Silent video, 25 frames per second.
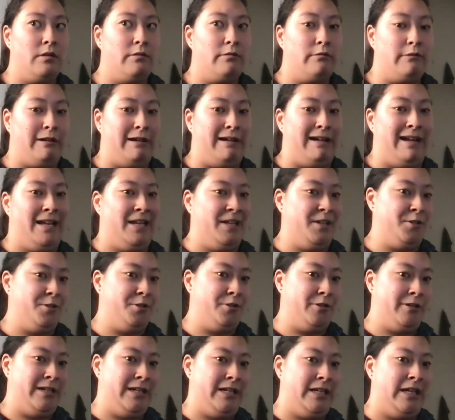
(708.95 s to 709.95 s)
throughout
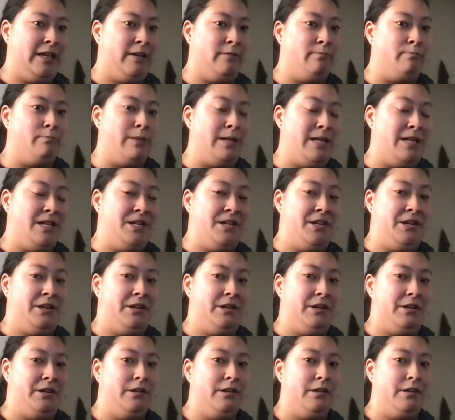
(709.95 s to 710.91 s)
history have been,